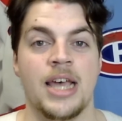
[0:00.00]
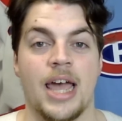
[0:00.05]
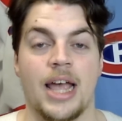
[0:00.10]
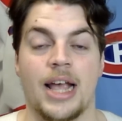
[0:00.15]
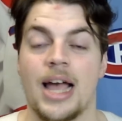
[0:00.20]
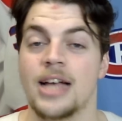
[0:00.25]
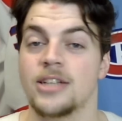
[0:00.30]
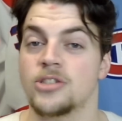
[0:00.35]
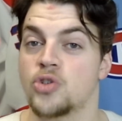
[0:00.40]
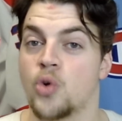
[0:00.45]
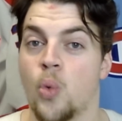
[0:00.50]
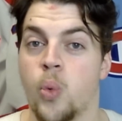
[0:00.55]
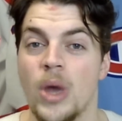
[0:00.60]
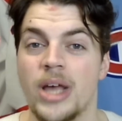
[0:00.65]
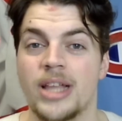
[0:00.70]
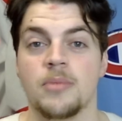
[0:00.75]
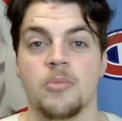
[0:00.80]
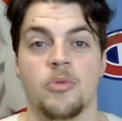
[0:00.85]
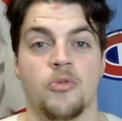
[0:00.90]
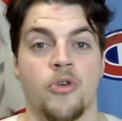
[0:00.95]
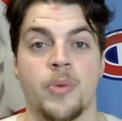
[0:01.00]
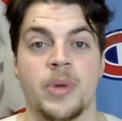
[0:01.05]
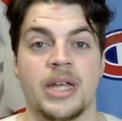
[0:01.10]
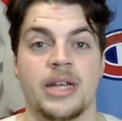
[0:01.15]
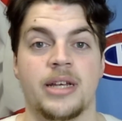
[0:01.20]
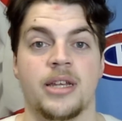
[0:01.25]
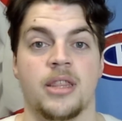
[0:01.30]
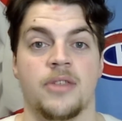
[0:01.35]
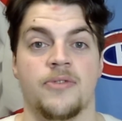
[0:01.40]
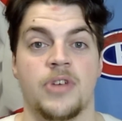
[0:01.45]
And guys, quickly before we get
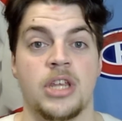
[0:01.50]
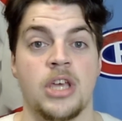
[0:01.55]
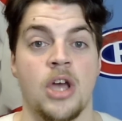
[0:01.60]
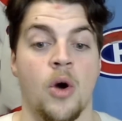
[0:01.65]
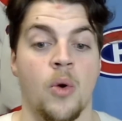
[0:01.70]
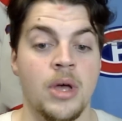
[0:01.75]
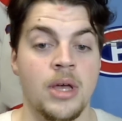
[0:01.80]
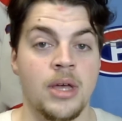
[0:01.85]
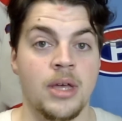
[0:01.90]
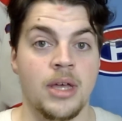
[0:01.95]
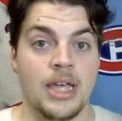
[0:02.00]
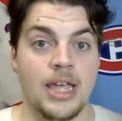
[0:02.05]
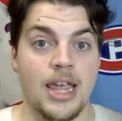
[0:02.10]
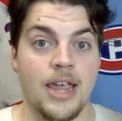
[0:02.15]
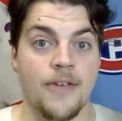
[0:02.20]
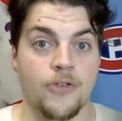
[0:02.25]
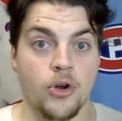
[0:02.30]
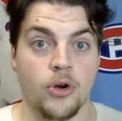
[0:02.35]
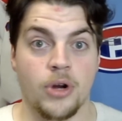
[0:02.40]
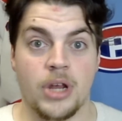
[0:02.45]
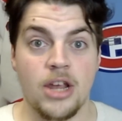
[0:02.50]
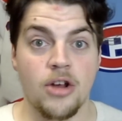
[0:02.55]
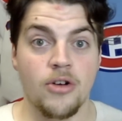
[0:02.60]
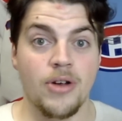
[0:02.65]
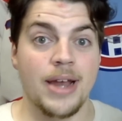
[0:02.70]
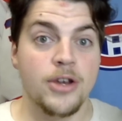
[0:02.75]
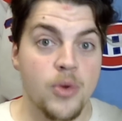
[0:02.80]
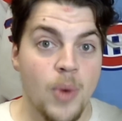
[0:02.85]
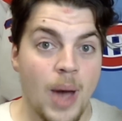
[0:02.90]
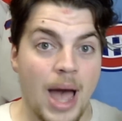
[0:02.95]
into the video, if you're here
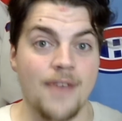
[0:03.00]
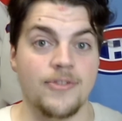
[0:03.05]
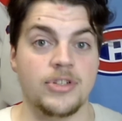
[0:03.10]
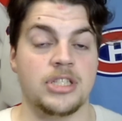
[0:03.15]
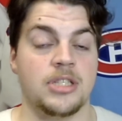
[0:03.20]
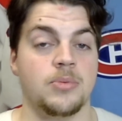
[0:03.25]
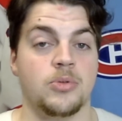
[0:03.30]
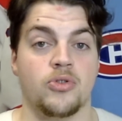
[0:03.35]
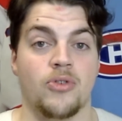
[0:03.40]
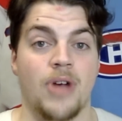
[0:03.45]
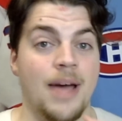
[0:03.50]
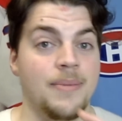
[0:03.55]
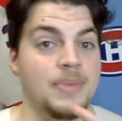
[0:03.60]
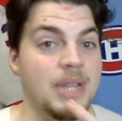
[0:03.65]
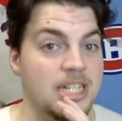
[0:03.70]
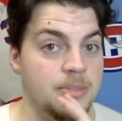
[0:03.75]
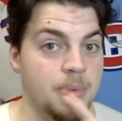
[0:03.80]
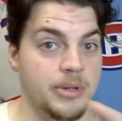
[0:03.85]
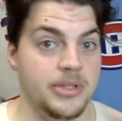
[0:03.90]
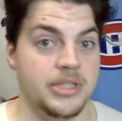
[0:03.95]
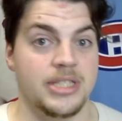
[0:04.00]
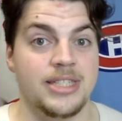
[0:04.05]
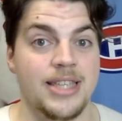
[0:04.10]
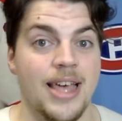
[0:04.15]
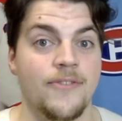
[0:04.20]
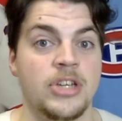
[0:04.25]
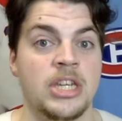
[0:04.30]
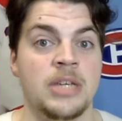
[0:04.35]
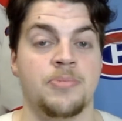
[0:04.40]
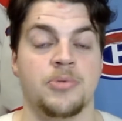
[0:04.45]
and you haven't subscribed, that's about
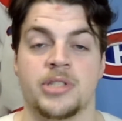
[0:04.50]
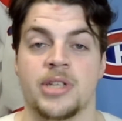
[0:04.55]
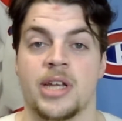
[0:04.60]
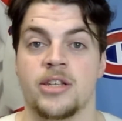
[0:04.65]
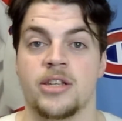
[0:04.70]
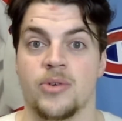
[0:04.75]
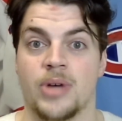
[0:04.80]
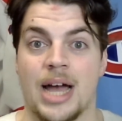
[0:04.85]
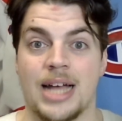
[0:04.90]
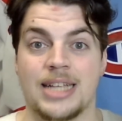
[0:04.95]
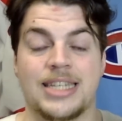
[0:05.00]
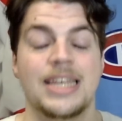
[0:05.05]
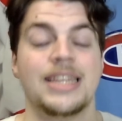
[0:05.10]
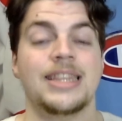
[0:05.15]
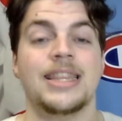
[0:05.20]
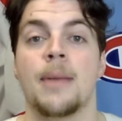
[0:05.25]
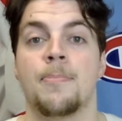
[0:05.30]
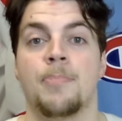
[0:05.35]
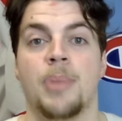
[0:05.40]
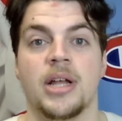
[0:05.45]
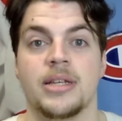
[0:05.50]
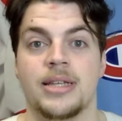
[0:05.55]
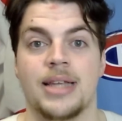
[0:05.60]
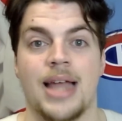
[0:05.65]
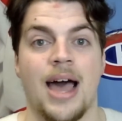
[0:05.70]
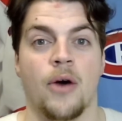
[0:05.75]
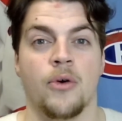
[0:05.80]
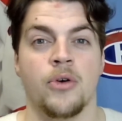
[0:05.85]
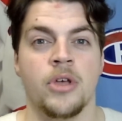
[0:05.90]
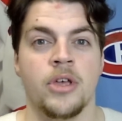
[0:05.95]
70% of you guys. Hit that button
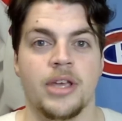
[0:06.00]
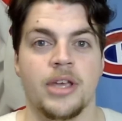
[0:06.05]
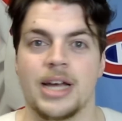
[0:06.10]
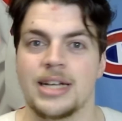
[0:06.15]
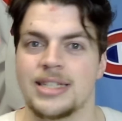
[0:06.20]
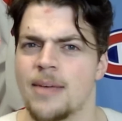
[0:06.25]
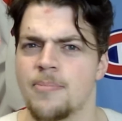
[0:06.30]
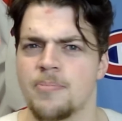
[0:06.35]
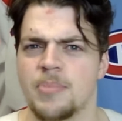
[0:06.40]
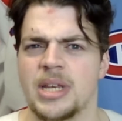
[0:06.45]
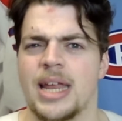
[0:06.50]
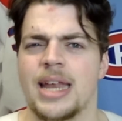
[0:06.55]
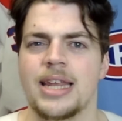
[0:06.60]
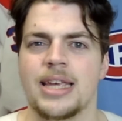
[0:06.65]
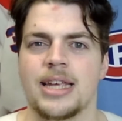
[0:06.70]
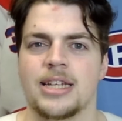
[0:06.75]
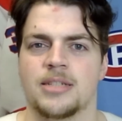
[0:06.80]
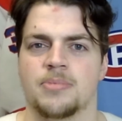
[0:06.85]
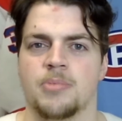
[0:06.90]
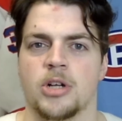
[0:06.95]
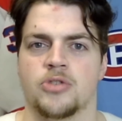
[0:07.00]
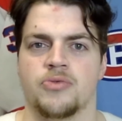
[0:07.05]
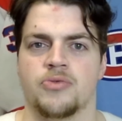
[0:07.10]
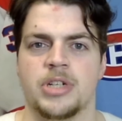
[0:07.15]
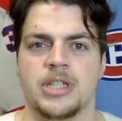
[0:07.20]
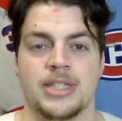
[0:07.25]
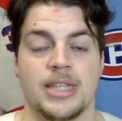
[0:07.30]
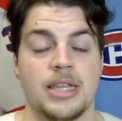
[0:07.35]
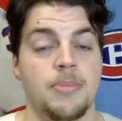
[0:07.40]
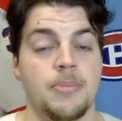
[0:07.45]
now. You guys haven't been hitting it as much
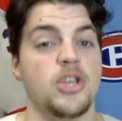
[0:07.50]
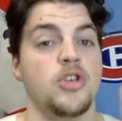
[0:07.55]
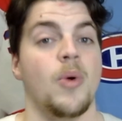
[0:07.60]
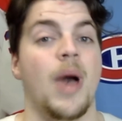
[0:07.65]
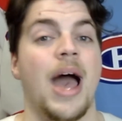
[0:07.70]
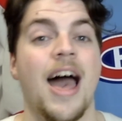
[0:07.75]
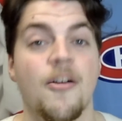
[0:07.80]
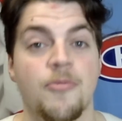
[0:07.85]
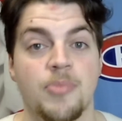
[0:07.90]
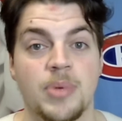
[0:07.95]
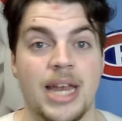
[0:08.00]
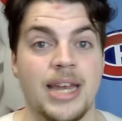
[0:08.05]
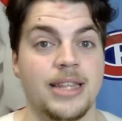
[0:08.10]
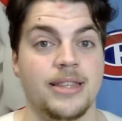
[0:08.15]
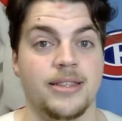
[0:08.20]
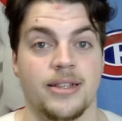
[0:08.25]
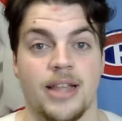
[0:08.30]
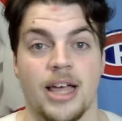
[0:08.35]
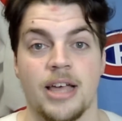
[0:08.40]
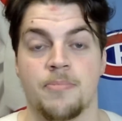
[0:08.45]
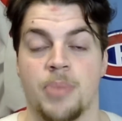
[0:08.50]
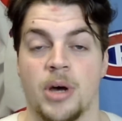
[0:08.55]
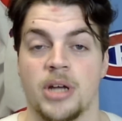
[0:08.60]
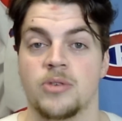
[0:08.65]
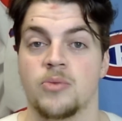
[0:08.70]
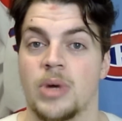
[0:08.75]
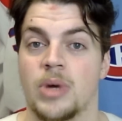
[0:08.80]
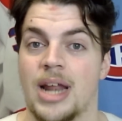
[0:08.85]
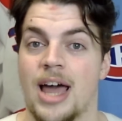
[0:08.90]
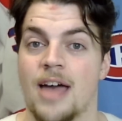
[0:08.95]
recently, but you have been hitting the like
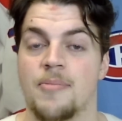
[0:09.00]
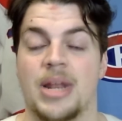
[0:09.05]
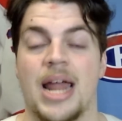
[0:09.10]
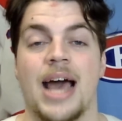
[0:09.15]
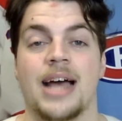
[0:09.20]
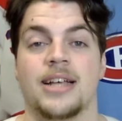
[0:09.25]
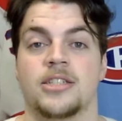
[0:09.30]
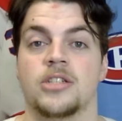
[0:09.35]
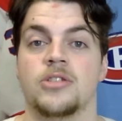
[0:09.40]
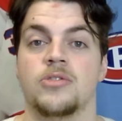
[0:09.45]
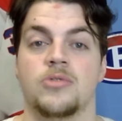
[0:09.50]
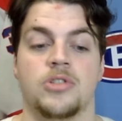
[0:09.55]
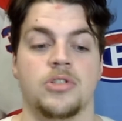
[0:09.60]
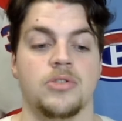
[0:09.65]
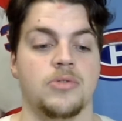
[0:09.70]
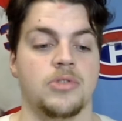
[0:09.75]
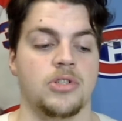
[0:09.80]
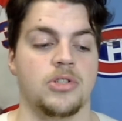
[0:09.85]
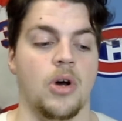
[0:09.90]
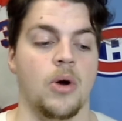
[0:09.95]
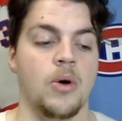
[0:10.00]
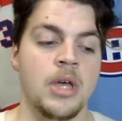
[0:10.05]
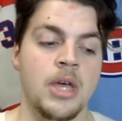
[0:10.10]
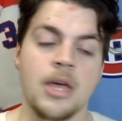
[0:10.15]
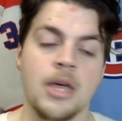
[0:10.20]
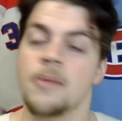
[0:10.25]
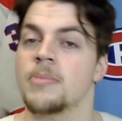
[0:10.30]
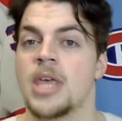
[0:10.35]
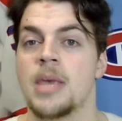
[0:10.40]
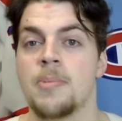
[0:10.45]
button when I've been asking you to, so
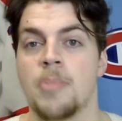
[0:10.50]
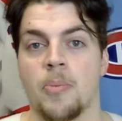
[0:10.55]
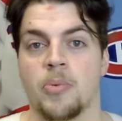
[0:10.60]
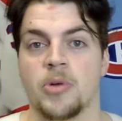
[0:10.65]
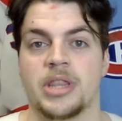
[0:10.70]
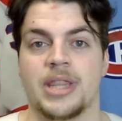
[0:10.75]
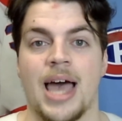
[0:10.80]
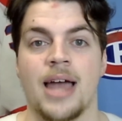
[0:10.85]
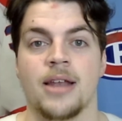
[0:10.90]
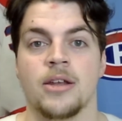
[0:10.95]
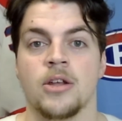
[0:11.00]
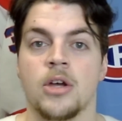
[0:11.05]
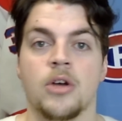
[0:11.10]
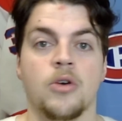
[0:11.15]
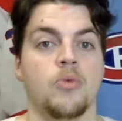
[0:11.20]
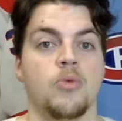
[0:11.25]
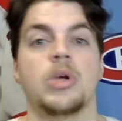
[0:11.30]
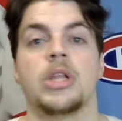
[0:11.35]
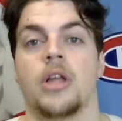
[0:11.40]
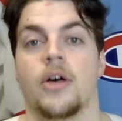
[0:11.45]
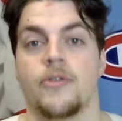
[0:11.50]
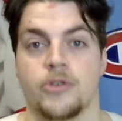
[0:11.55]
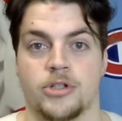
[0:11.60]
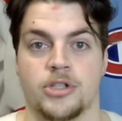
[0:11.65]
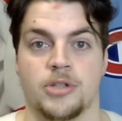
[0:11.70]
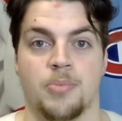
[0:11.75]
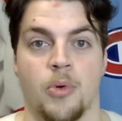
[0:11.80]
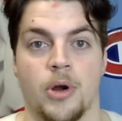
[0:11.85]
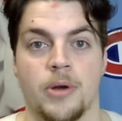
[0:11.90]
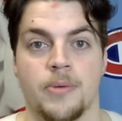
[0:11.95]
keep up with that. We love your
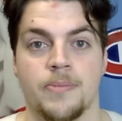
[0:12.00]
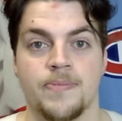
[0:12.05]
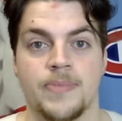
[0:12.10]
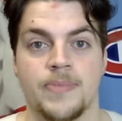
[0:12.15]
support.